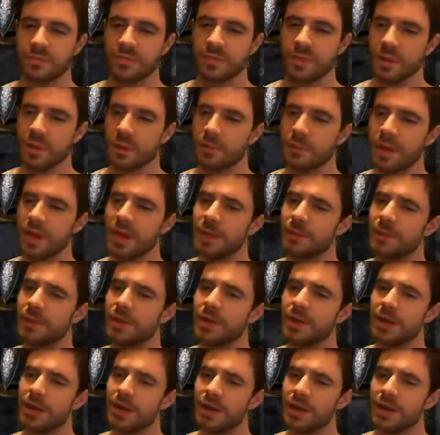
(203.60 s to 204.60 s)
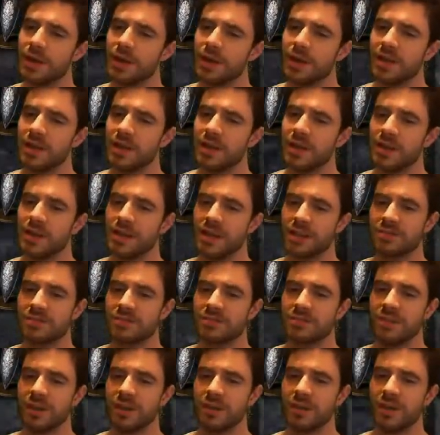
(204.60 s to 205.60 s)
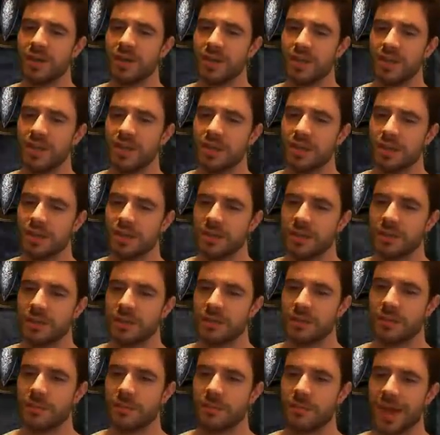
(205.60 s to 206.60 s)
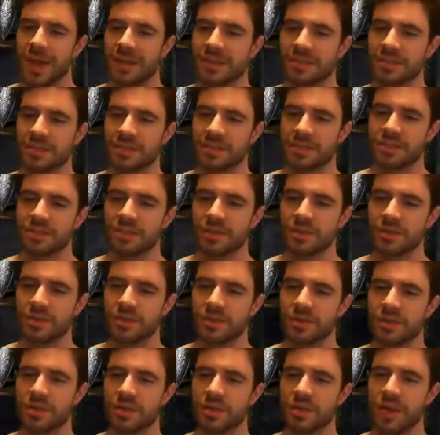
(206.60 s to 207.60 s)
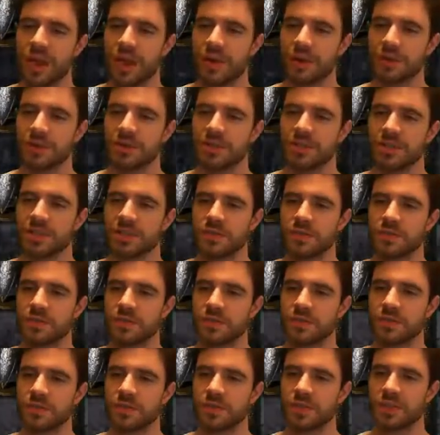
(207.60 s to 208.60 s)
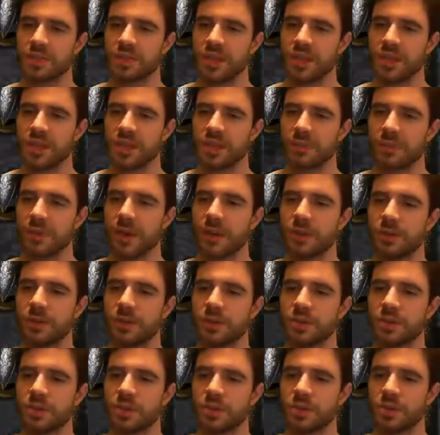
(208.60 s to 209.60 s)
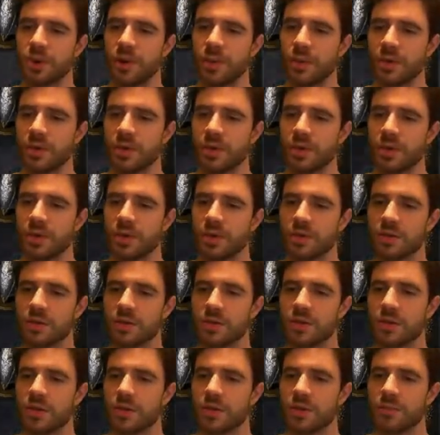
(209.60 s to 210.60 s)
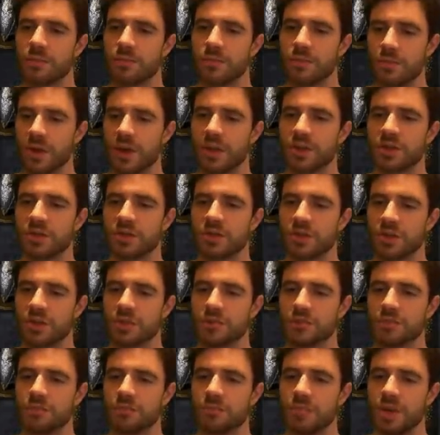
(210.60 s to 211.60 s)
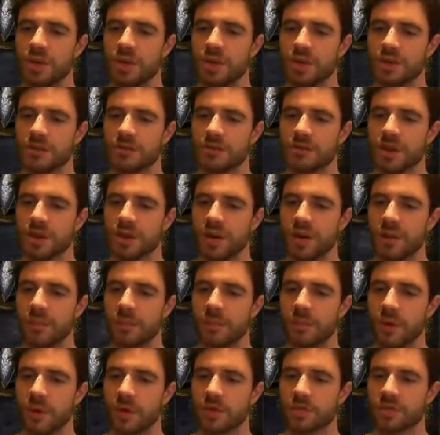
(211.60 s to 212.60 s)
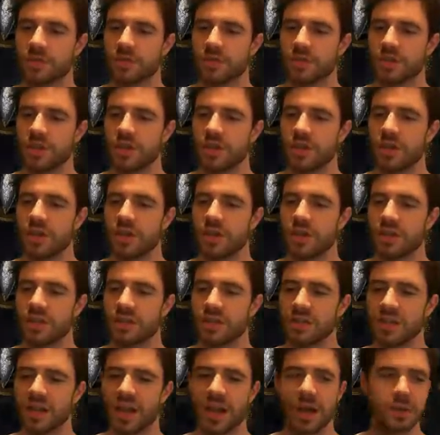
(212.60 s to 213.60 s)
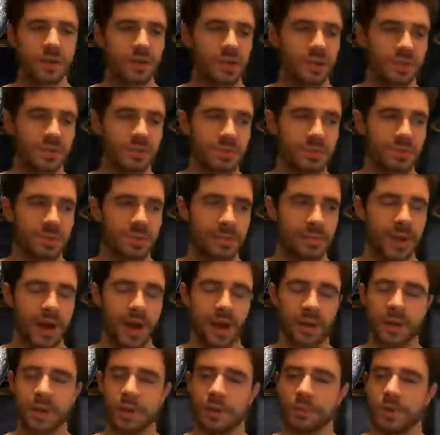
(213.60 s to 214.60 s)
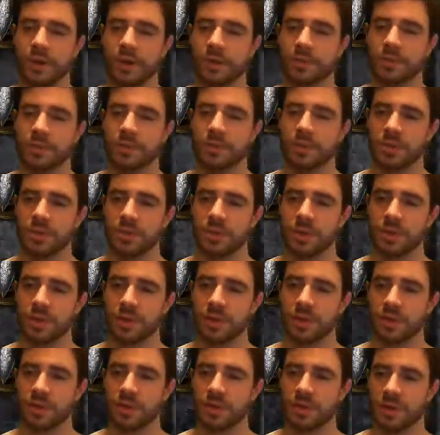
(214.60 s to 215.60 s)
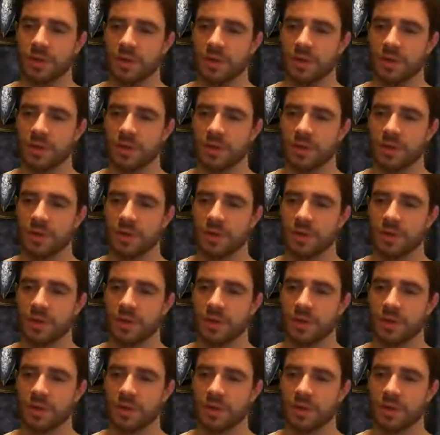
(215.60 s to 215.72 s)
Maybe in its very meta-driven narrative of storytelling, maybe it's showing that the pressure of being the final boss has allowed him to be parried. Maybe it's showing that,